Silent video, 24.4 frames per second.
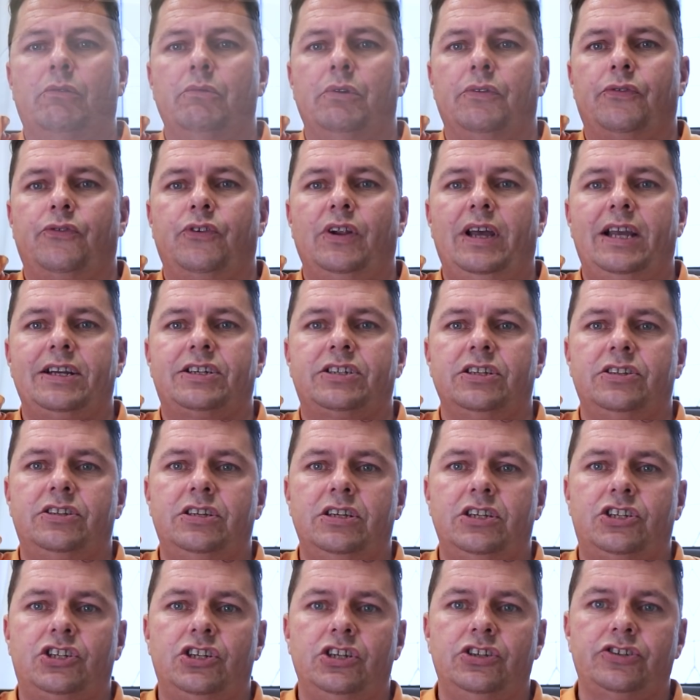got reflector
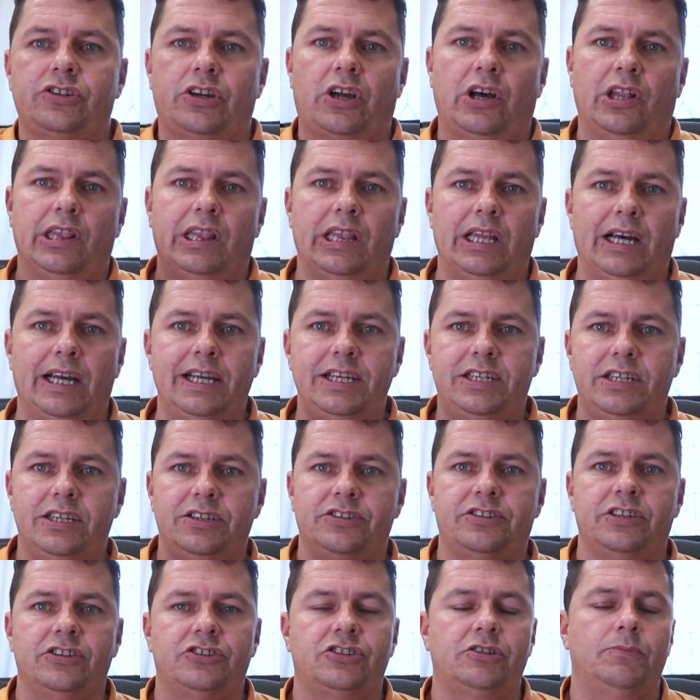dishes, I've got a
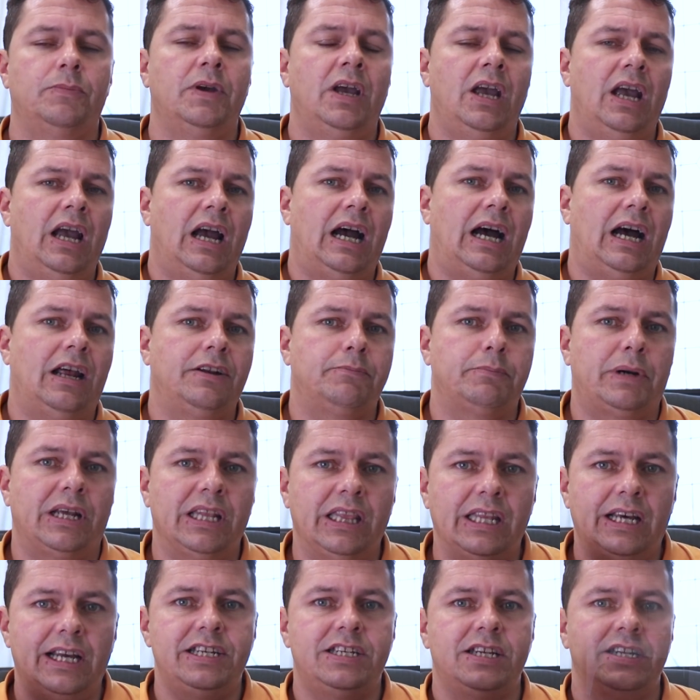lighting system, and my
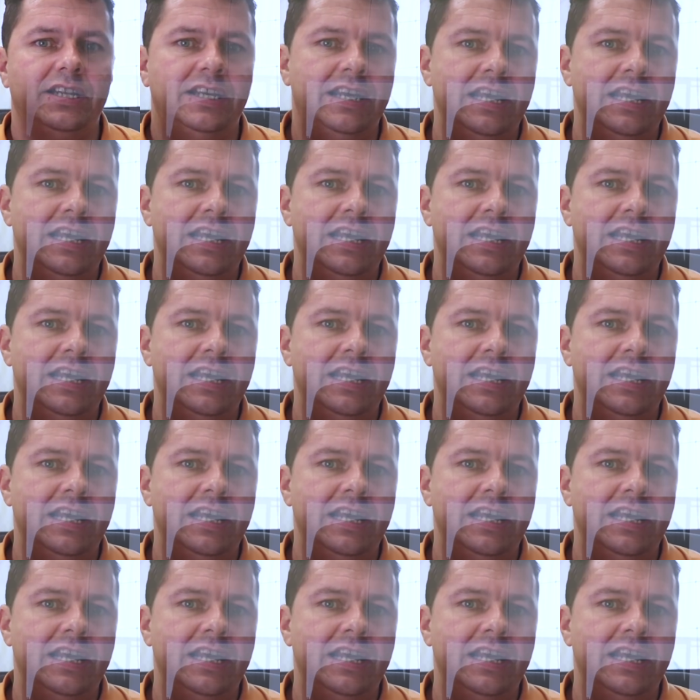lighting